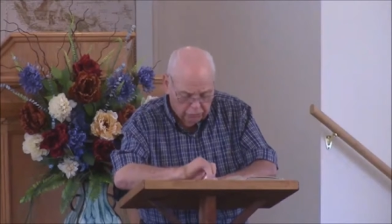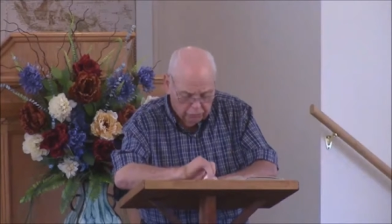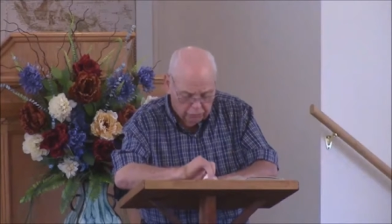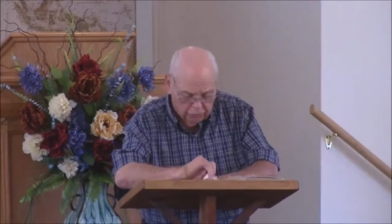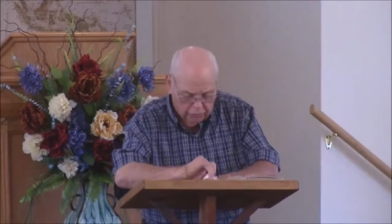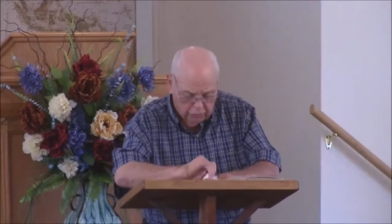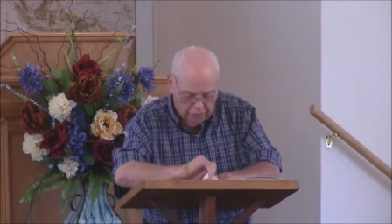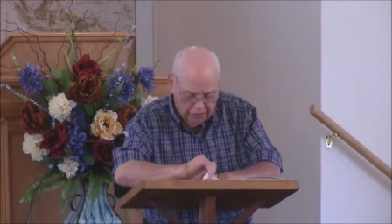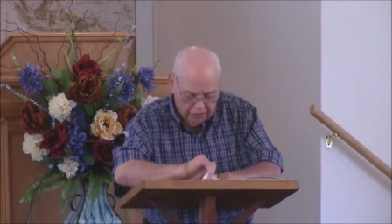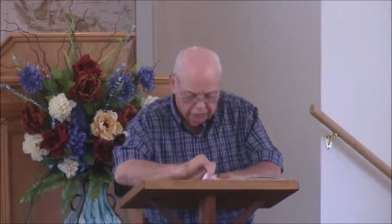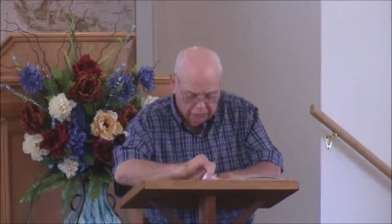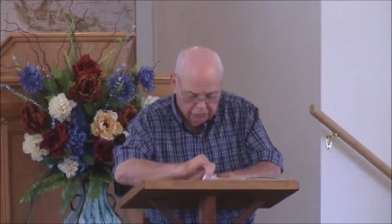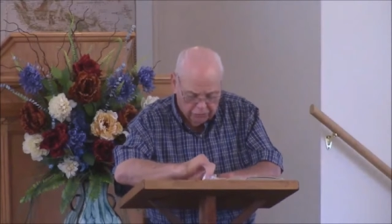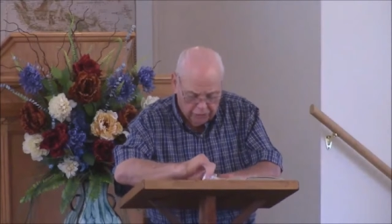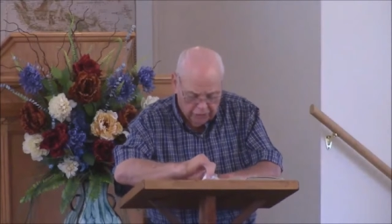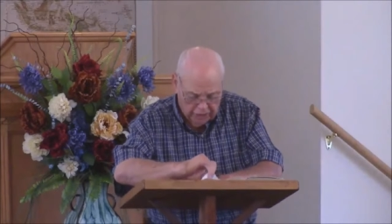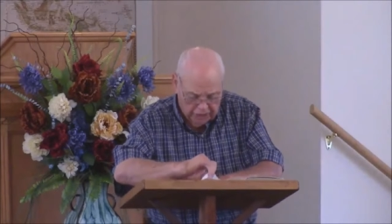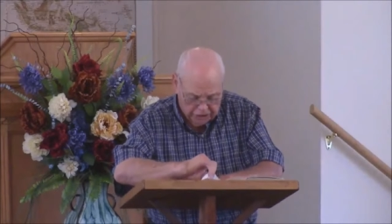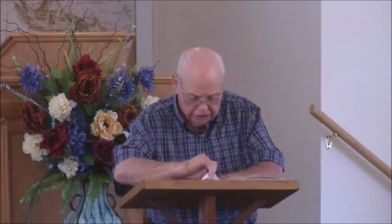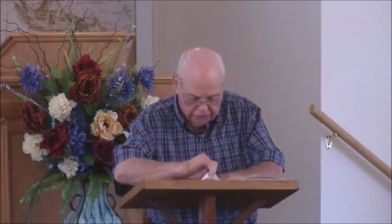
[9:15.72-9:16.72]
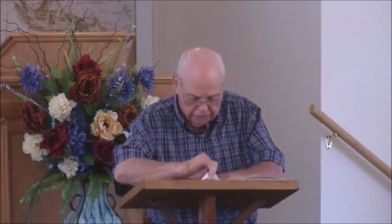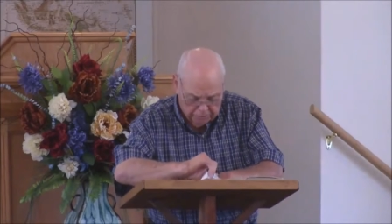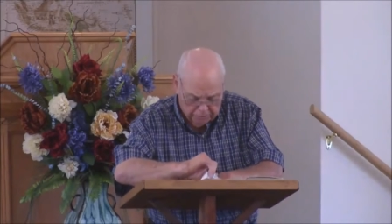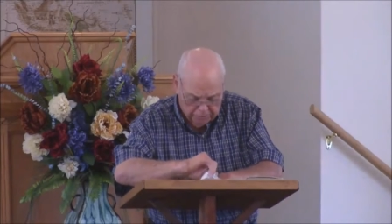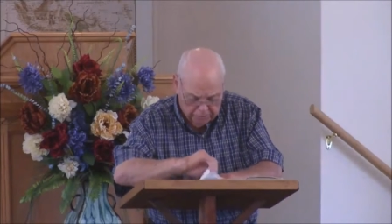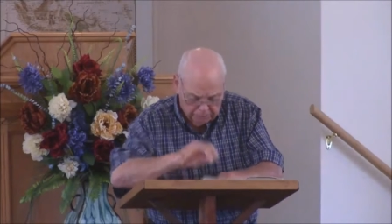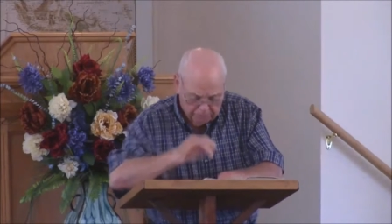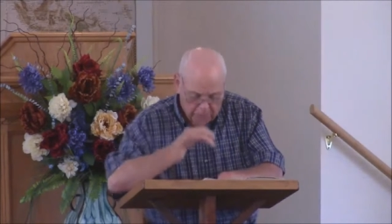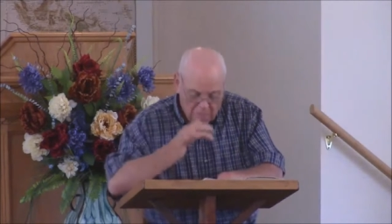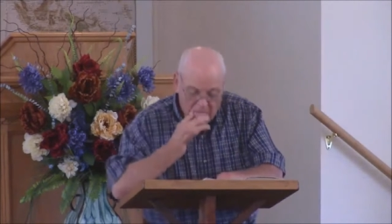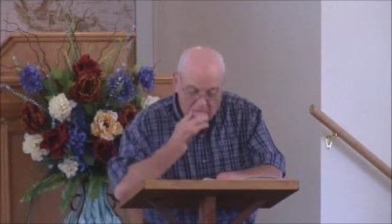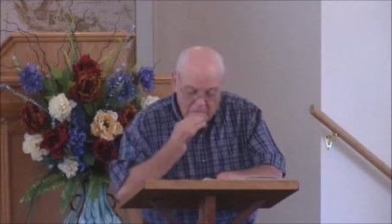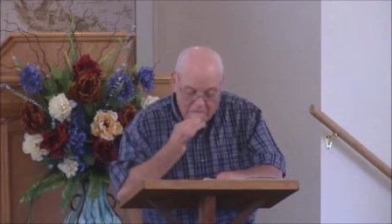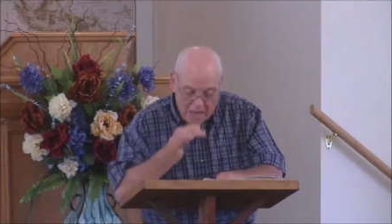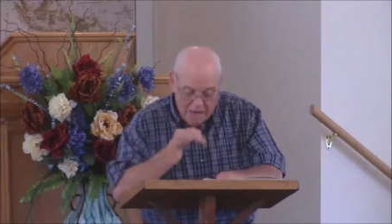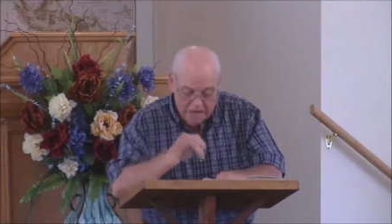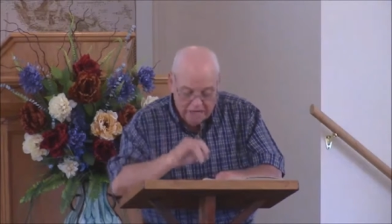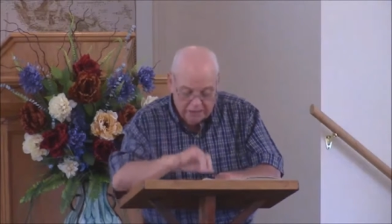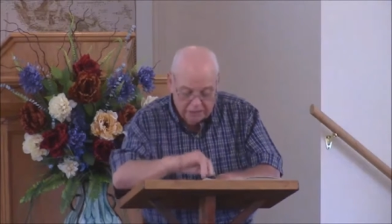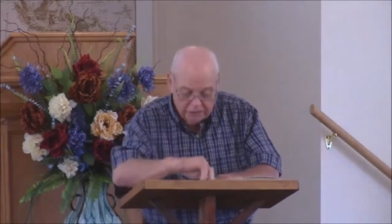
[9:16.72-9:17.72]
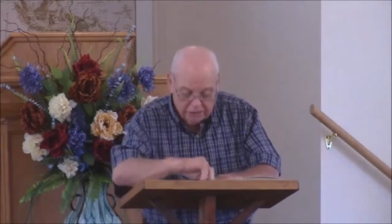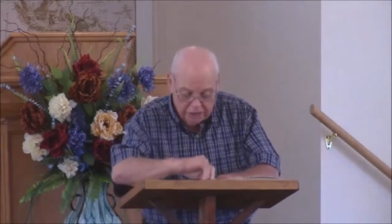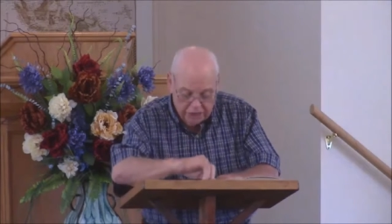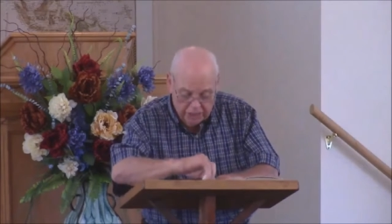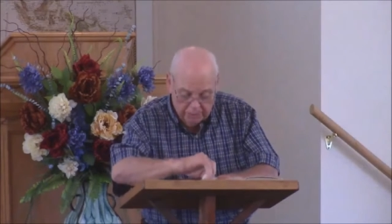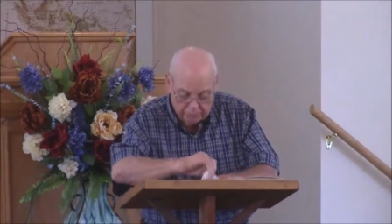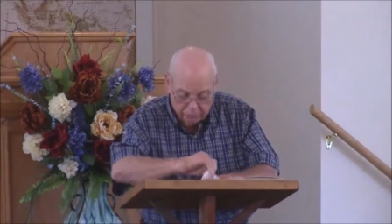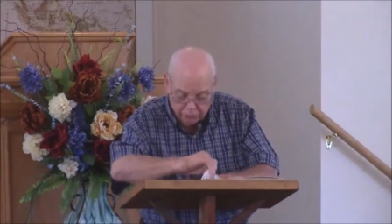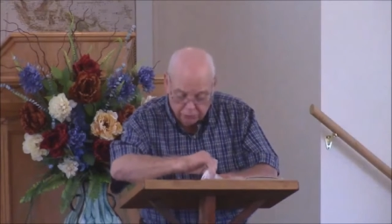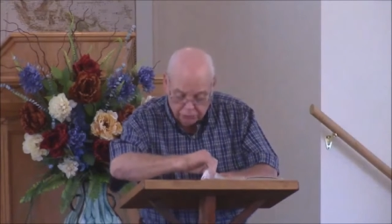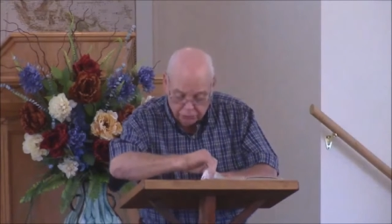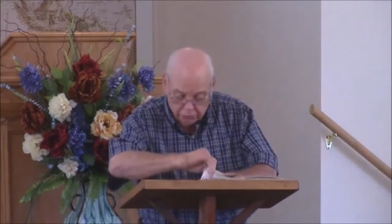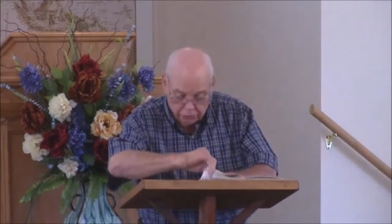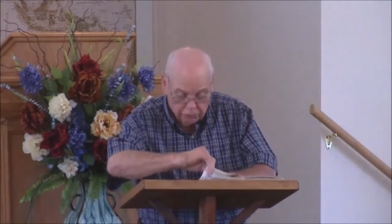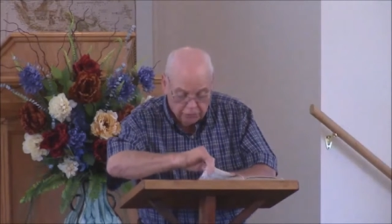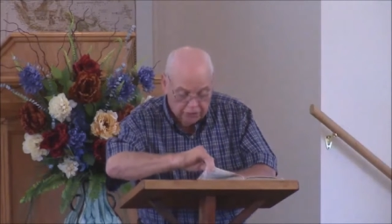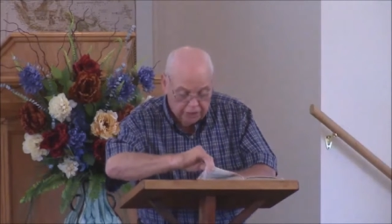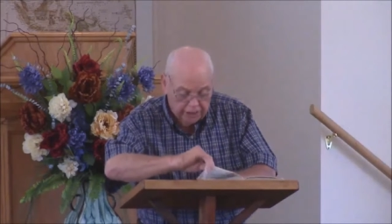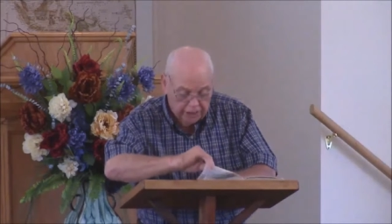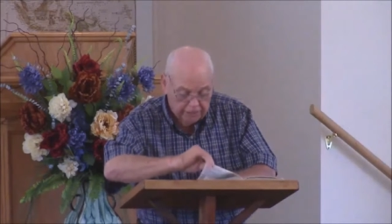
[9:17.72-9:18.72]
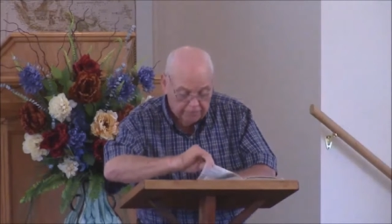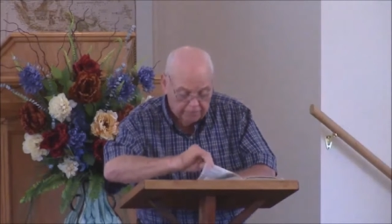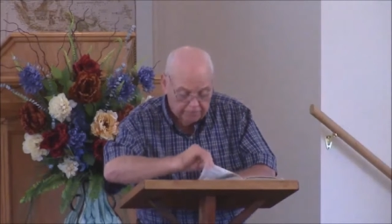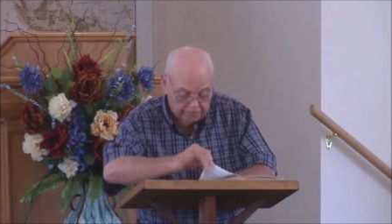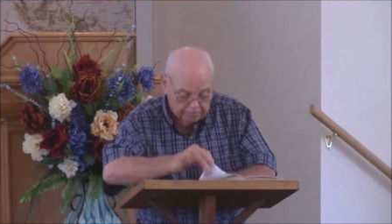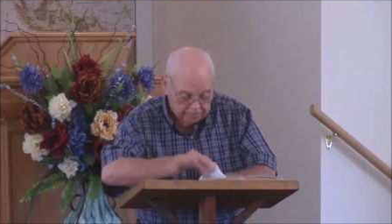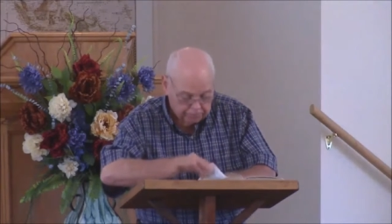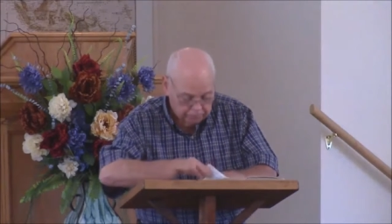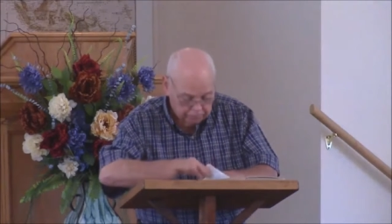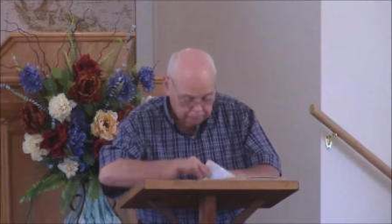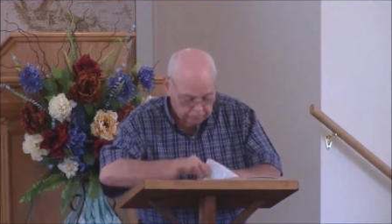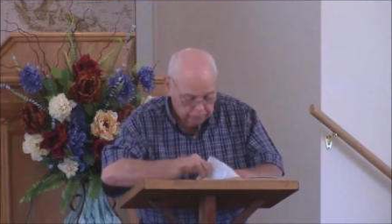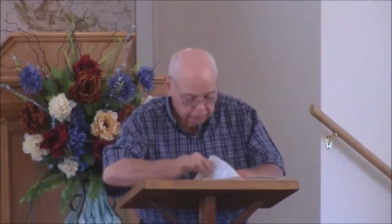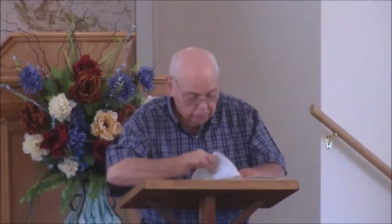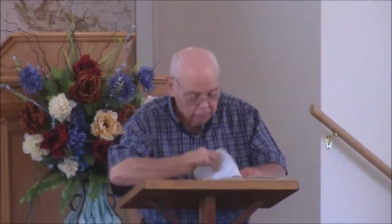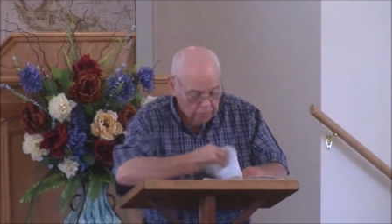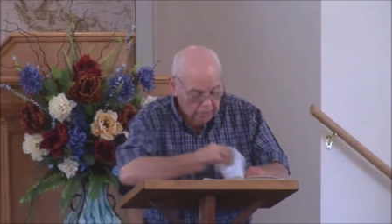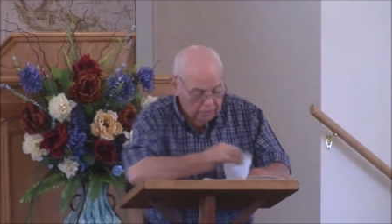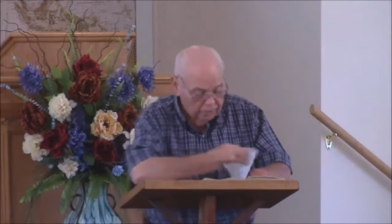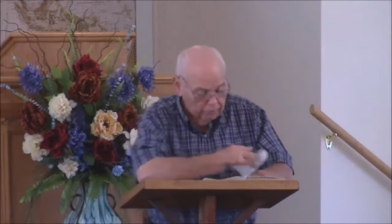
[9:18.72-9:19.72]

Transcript: remainder of the lesson. But in chapter 3, in